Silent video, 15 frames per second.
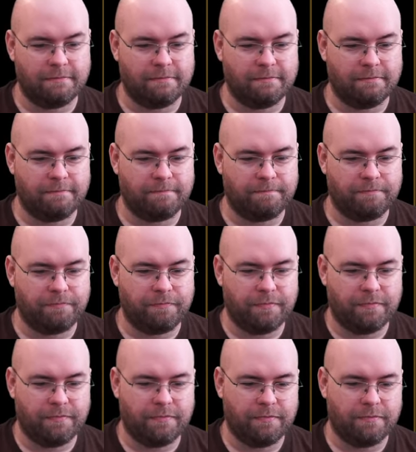
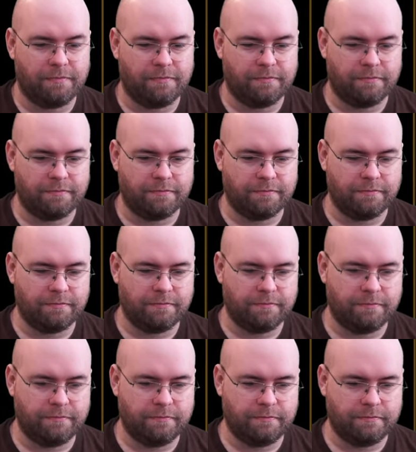
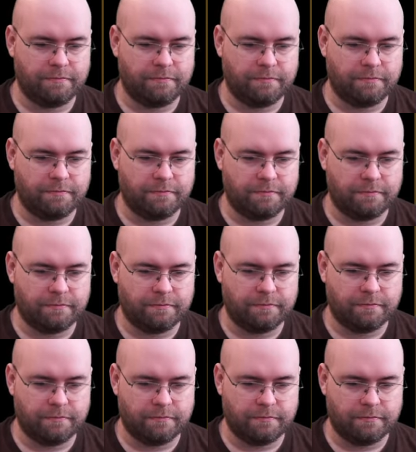
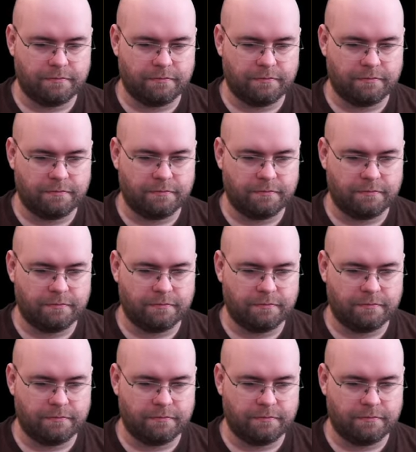(silence)